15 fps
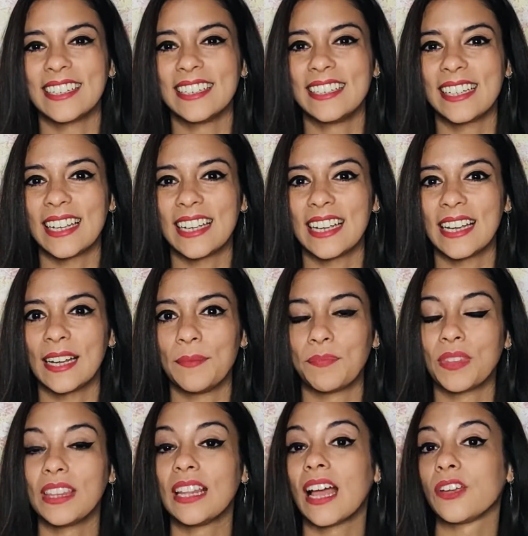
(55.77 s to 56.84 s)
the
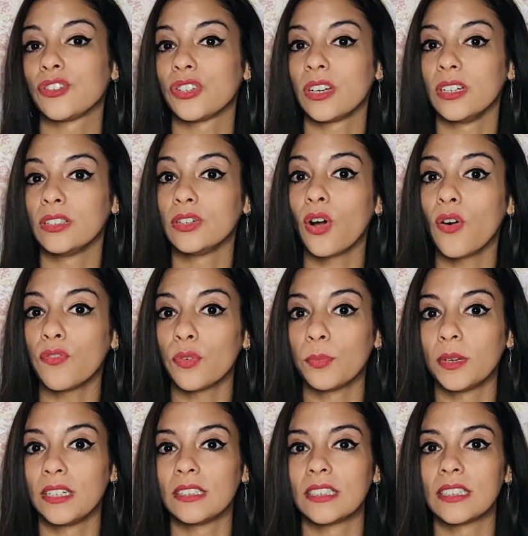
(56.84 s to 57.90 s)
national
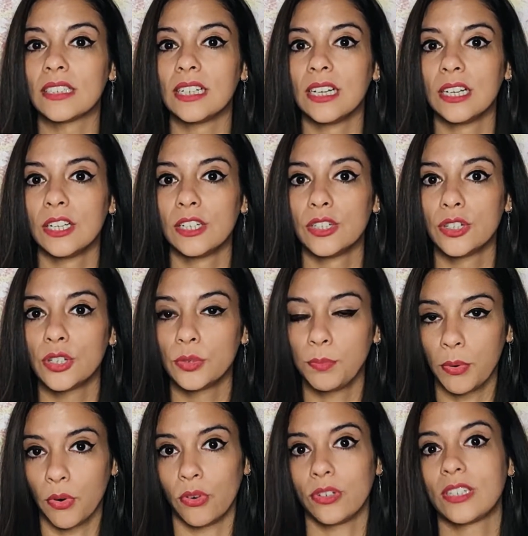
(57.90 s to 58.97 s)
government
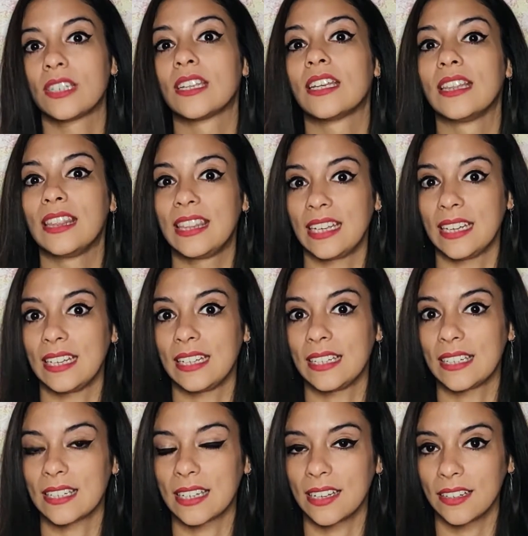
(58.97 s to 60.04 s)
supports
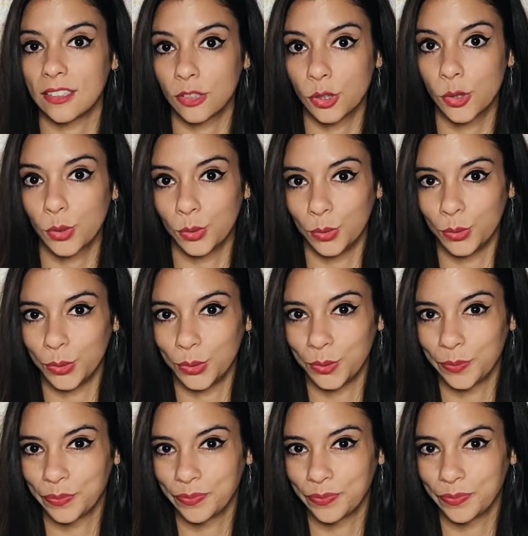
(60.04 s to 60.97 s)
these schools.